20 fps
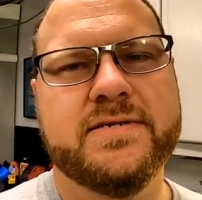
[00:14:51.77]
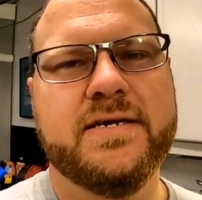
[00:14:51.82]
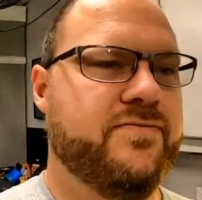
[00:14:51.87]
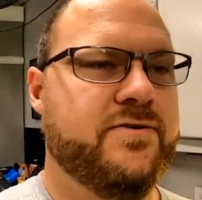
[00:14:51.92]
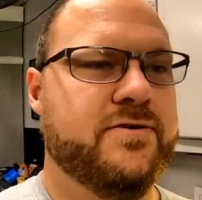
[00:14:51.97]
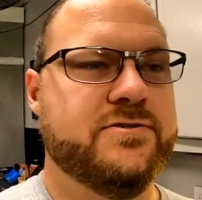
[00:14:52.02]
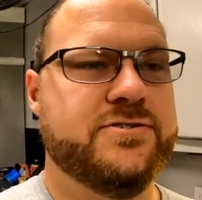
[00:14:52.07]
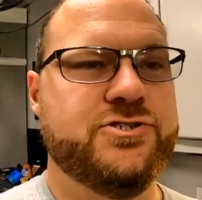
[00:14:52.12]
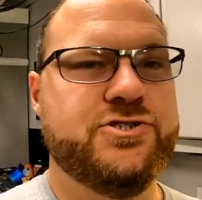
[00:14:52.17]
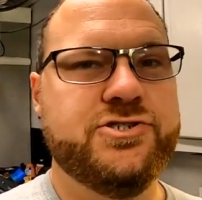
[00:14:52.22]
If
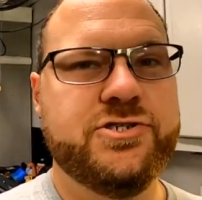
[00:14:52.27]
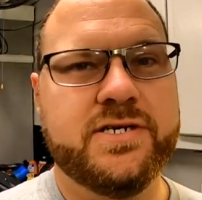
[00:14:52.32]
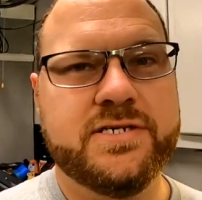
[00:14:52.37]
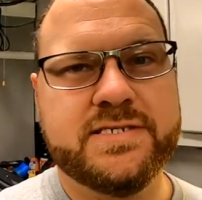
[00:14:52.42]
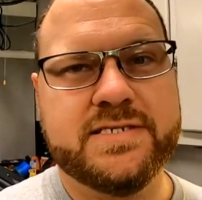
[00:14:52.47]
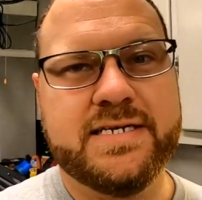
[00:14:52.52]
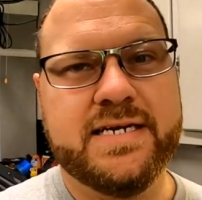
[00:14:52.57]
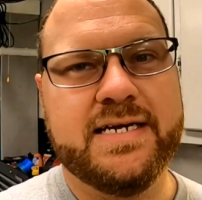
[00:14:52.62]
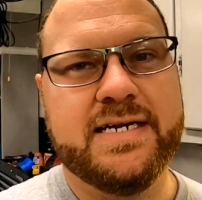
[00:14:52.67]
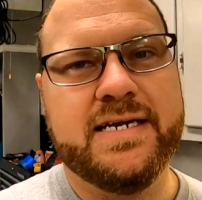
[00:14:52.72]
you're
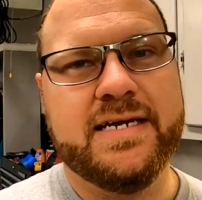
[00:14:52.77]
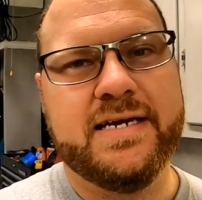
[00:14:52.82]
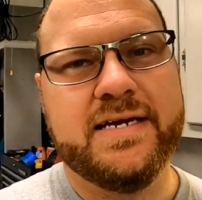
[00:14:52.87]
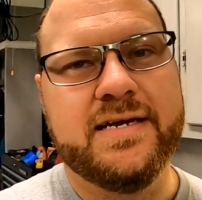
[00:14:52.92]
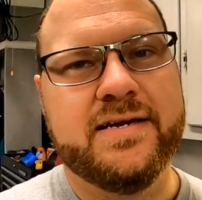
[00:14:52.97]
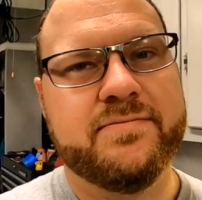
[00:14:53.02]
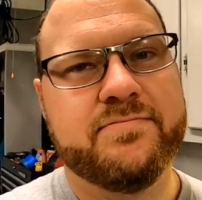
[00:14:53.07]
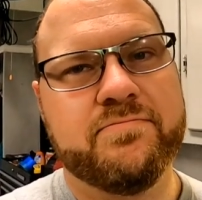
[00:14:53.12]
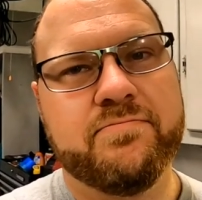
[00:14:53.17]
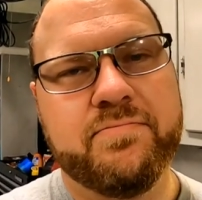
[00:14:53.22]
just getting
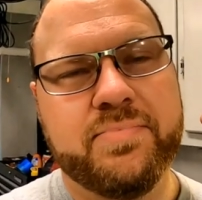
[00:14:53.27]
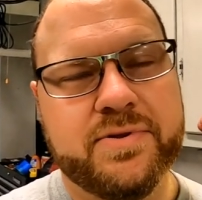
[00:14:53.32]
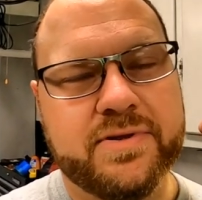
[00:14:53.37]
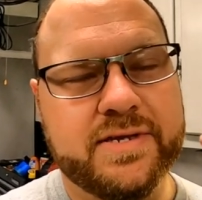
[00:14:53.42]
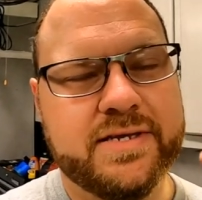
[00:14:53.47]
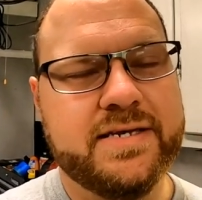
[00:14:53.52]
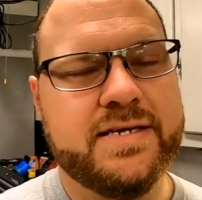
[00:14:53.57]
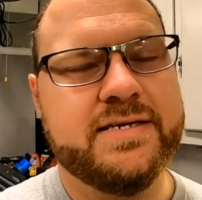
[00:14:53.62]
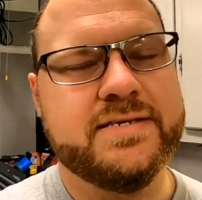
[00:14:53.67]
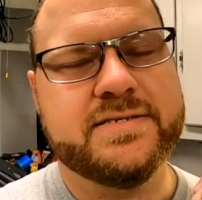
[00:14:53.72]
it,
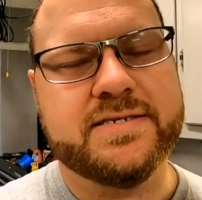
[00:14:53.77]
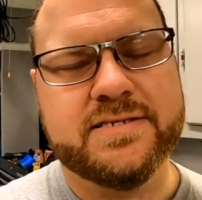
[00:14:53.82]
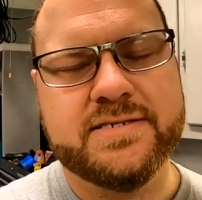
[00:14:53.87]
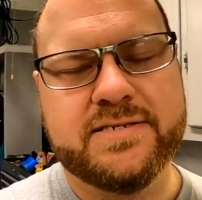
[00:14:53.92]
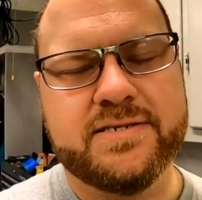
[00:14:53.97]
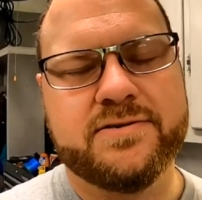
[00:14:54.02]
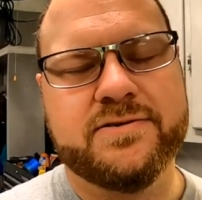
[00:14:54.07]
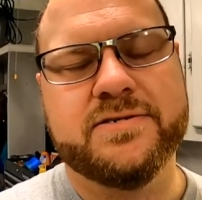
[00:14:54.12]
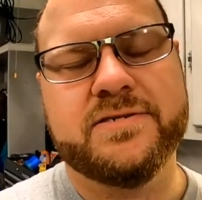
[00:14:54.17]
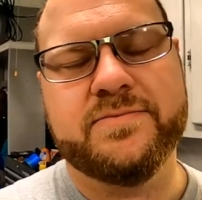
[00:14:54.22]
please
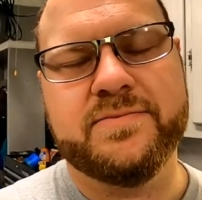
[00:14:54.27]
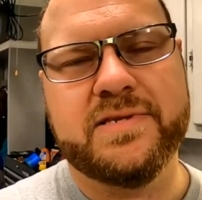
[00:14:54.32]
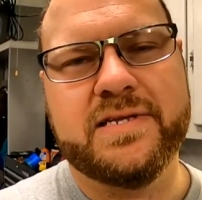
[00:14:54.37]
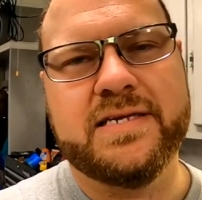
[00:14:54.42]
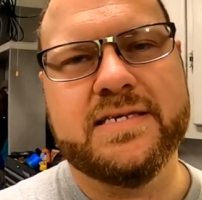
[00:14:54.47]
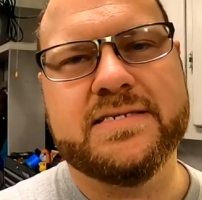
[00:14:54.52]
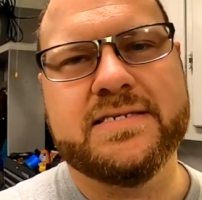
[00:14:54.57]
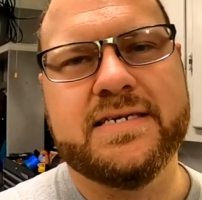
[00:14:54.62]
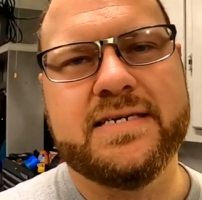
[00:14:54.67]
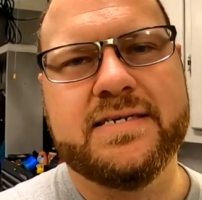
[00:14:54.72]
consider some of
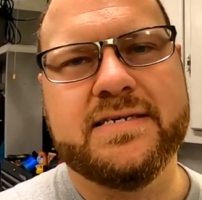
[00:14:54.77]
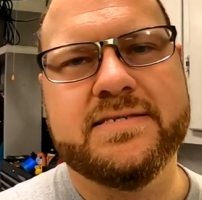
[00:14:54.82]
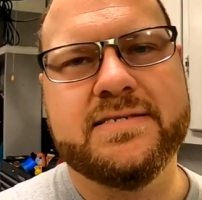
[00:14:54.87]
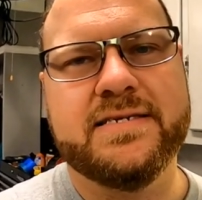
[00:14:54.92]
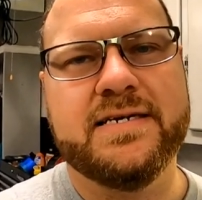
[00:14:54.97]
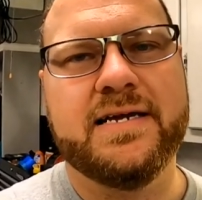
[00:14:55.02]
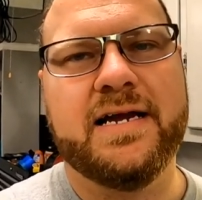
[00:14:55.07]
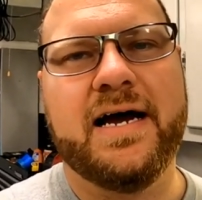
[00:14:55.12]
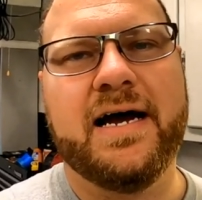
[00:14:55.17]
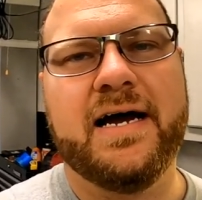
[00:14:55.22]
these things
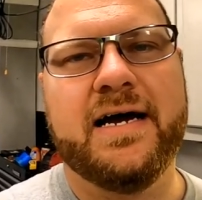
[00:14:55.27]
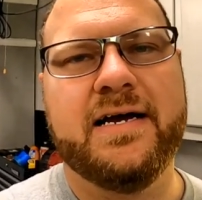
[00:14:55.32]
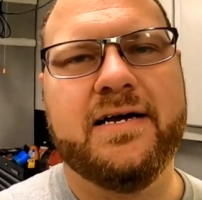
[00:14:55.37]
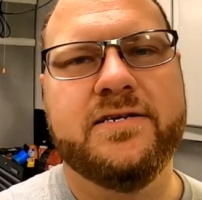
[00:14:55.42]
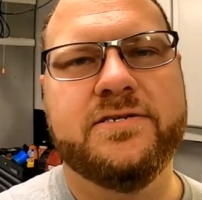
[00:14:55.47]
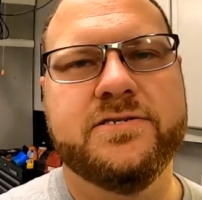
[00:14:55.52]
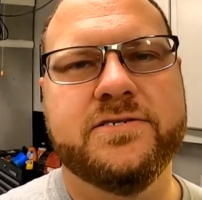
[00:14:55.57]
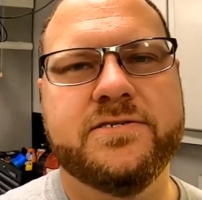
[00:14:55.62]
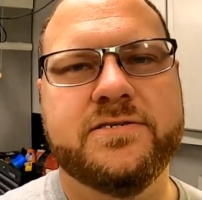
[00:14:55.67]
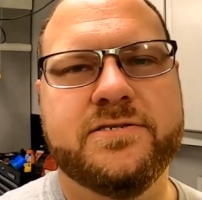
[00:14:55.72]
that I
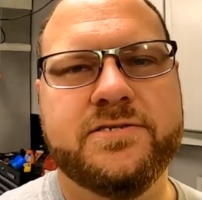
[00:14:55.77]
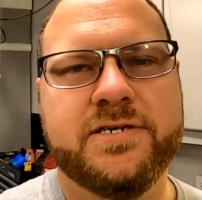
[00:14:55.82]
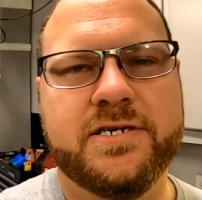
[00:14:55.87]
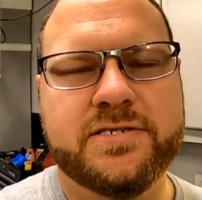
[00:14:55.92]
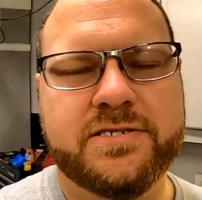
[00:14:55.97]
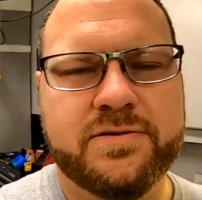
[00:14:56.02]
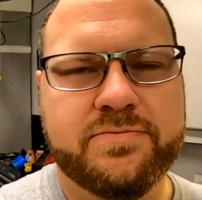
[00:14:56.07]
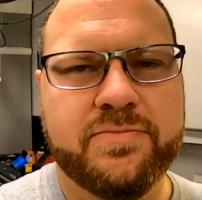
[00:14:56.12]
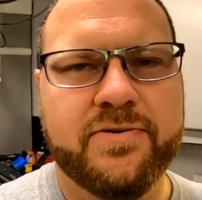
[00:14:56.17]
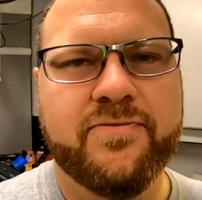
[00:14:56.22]
just
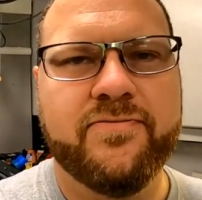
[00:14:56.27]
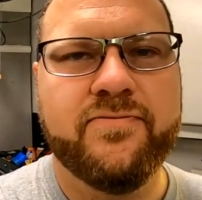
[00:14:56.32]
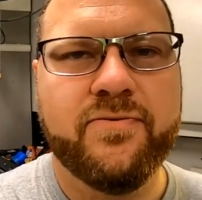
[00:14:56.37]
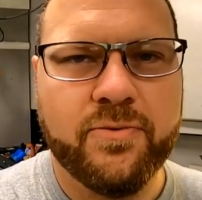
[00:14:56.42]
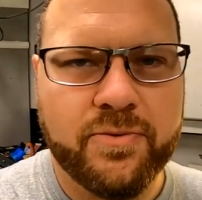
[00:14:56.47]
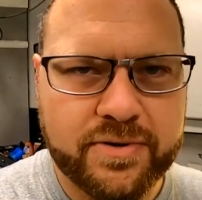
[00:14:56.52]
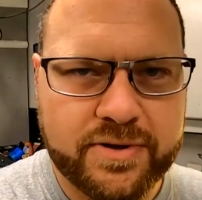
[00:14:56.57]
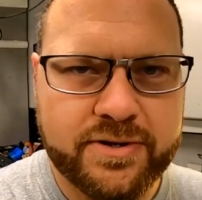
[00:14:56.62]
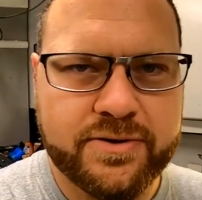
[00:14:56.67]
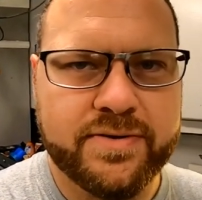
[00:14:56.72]
suggested
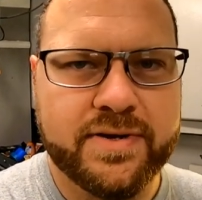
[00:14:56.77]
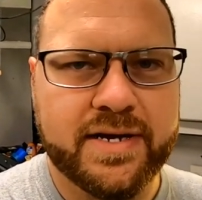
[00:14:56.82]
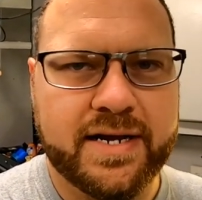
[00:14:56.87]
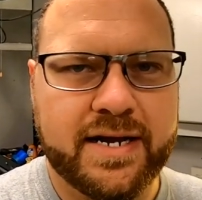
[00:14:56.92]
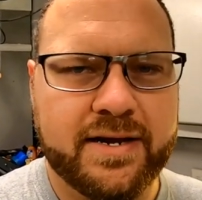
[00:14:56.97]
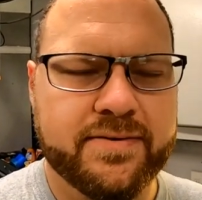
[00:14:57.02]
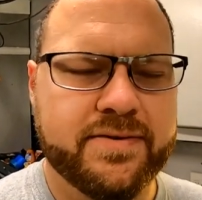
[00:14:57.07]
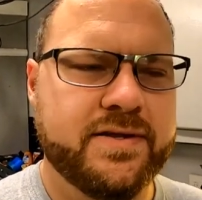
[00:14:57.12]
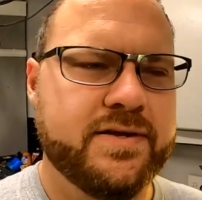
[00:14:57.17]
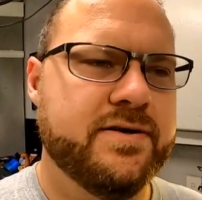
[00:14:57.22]
before you get
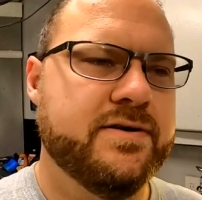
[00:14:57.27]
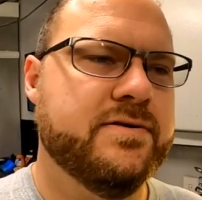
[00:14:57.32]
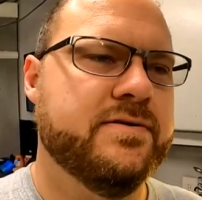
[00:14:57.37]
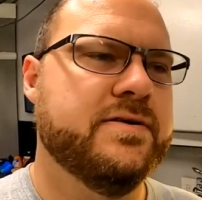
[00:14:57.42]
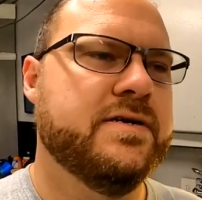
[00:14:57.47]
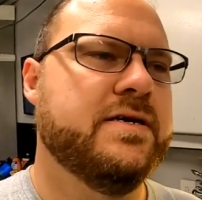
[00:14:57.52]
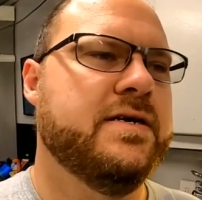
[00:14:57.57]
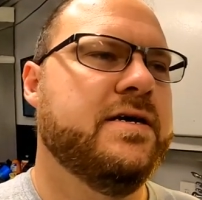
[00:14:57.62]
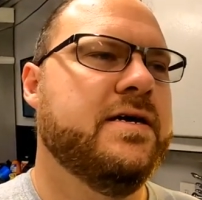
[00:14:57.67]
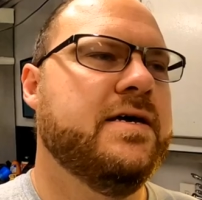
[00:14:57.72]
out there.